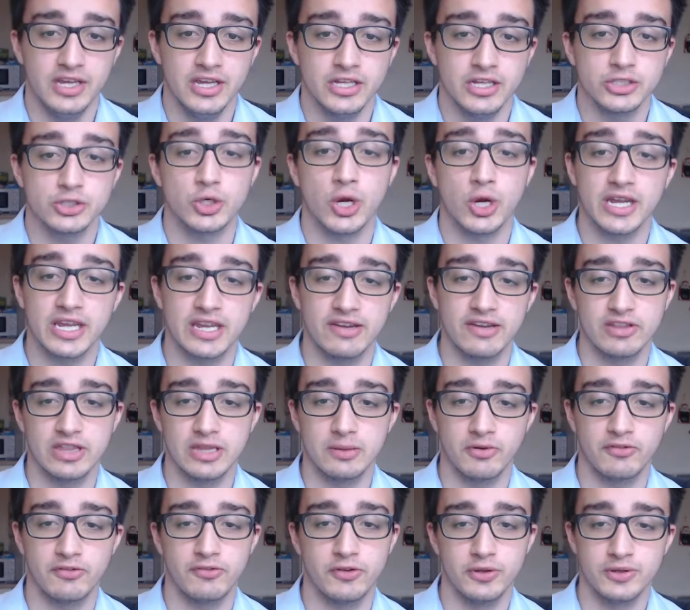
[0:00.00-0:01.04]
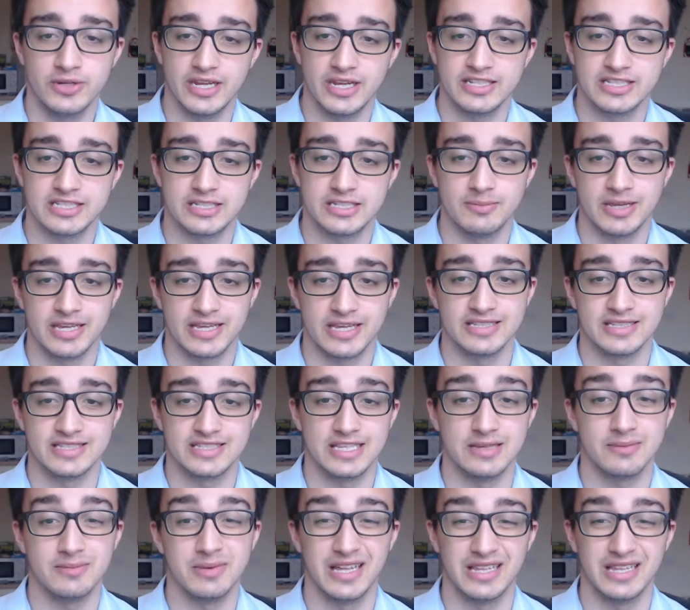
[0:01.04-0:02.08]
Try giving them a few days to make it
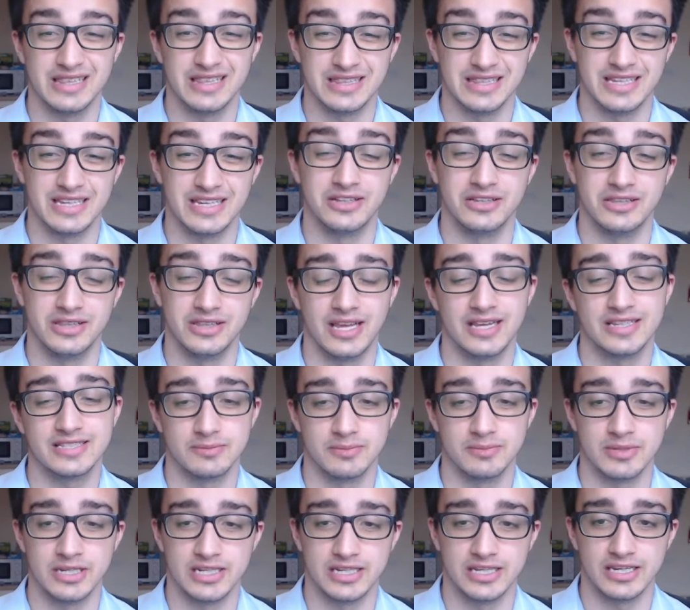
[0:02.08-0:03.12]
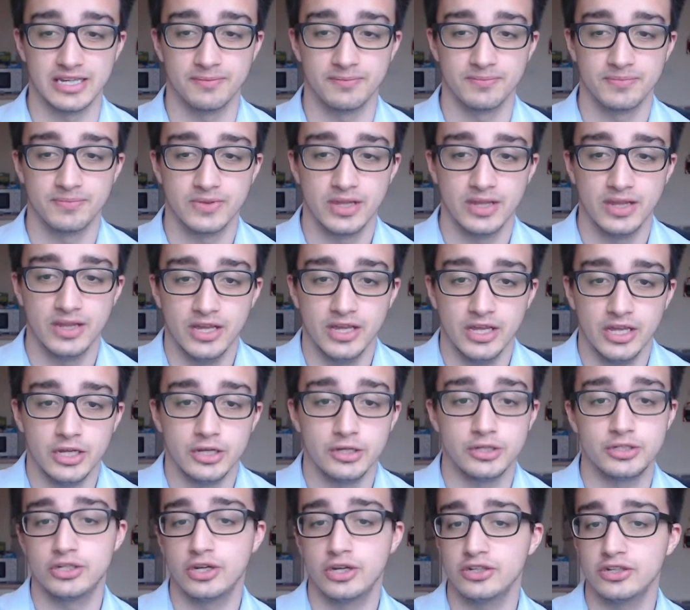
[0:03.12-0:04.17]
seem a little less immediate. You
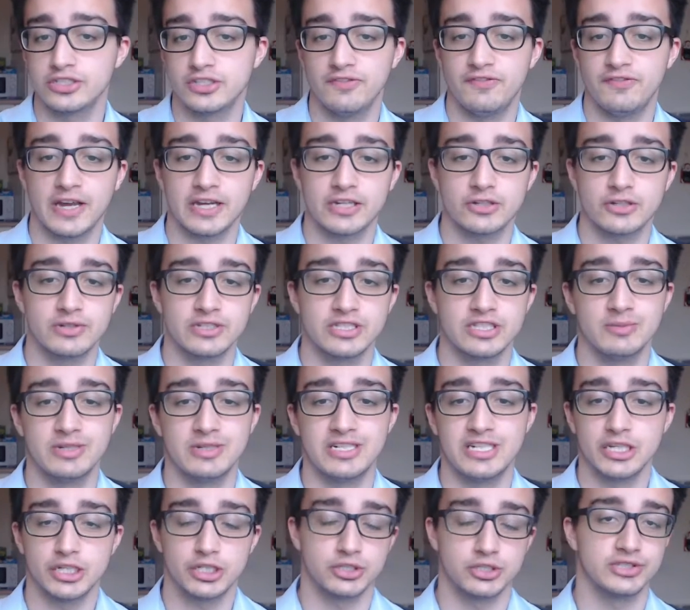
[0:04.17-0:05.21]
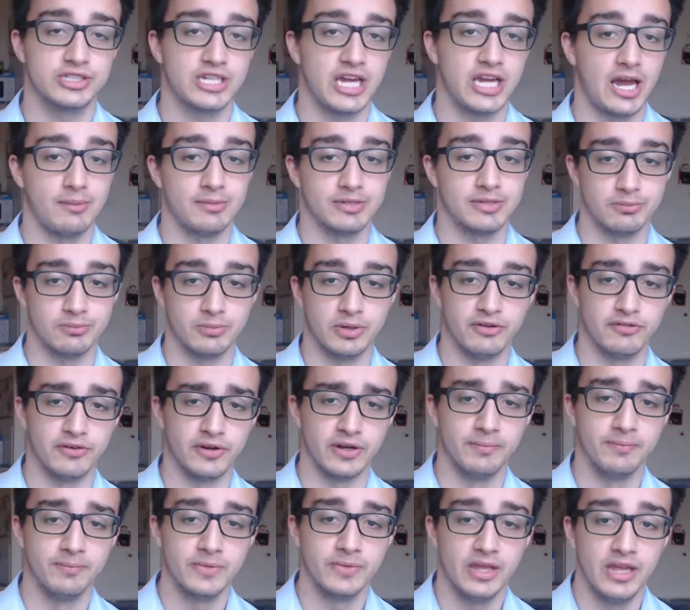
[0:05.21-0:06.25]
should also factor in some additional time as a buffer.
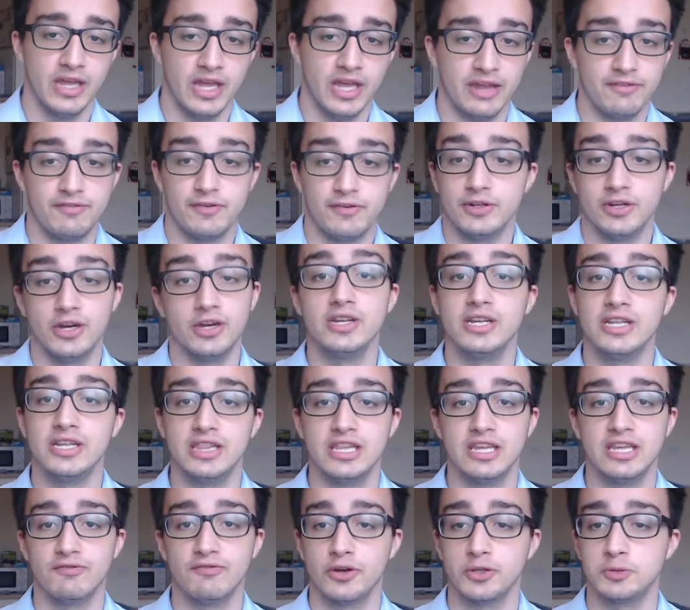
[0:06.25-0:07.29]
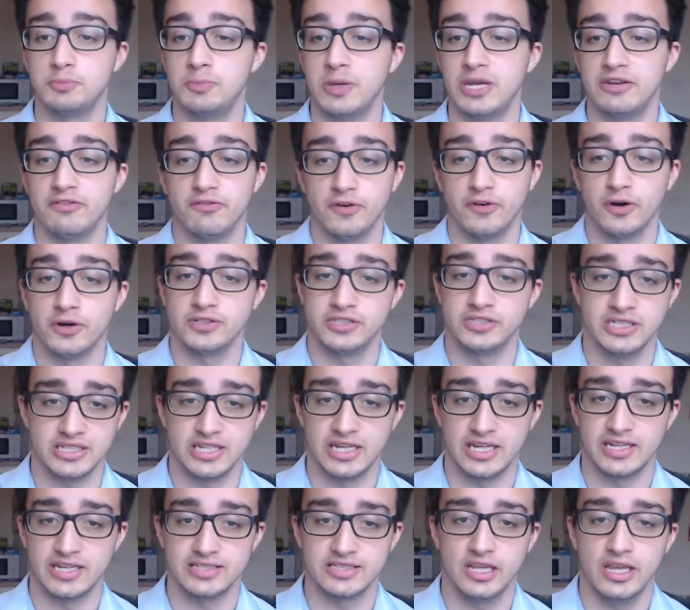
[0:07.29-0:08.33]
If you know you need the invoice paid in 14
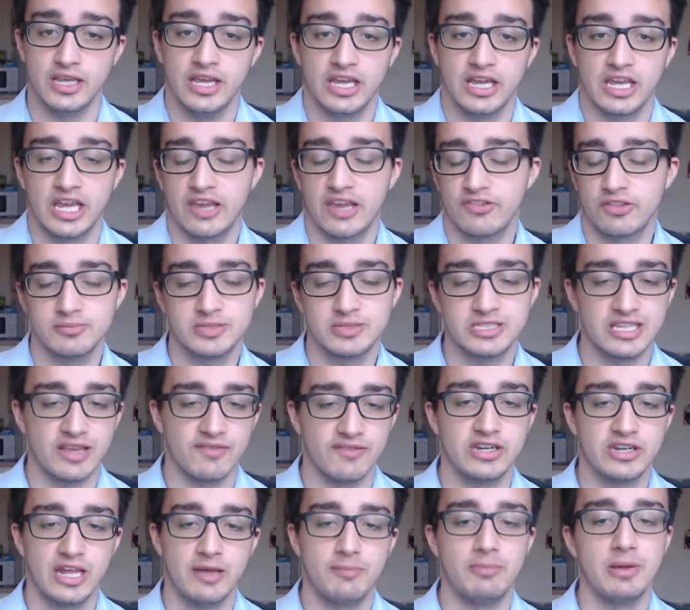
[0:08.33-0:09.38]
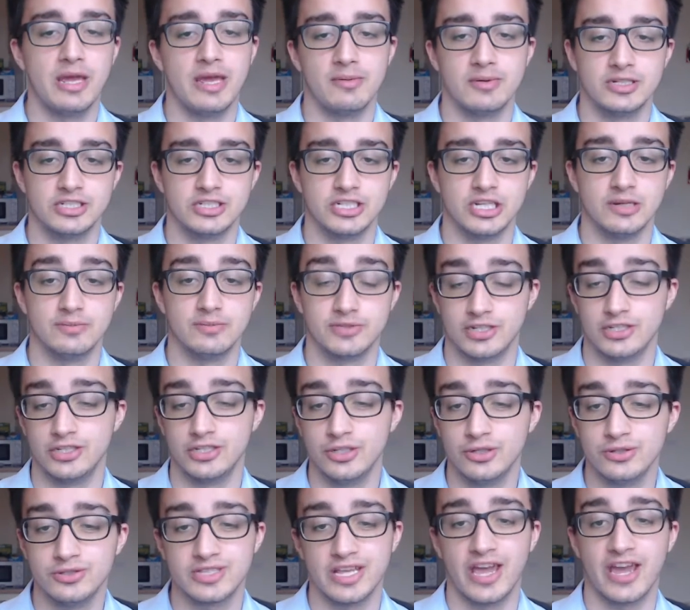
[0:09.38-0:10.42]
days, give them 7-day payment terms and
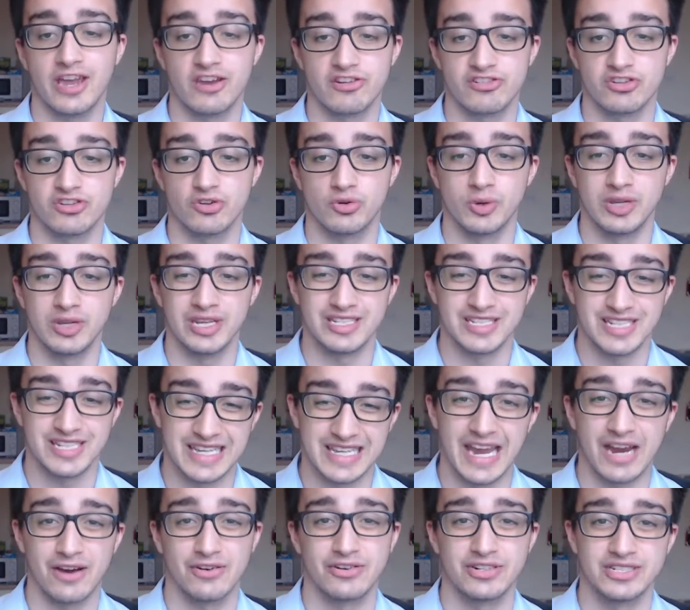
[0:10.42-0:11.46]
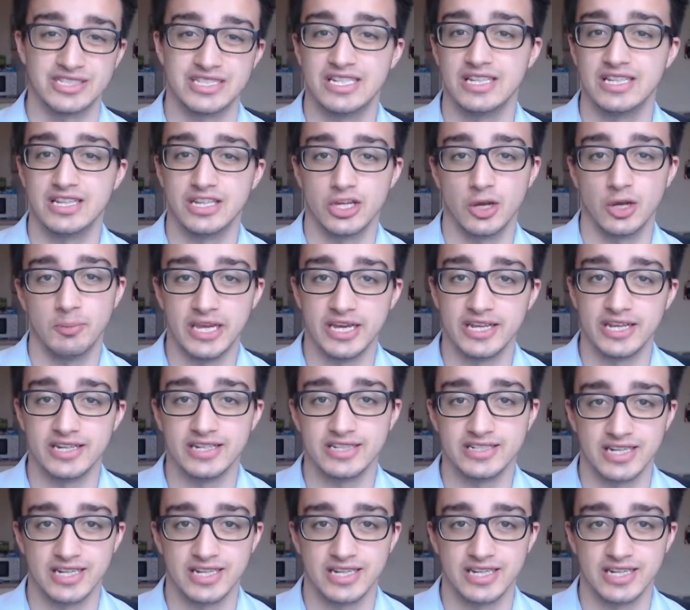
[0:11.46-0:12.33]
use that extra week to guarantee that you're paid in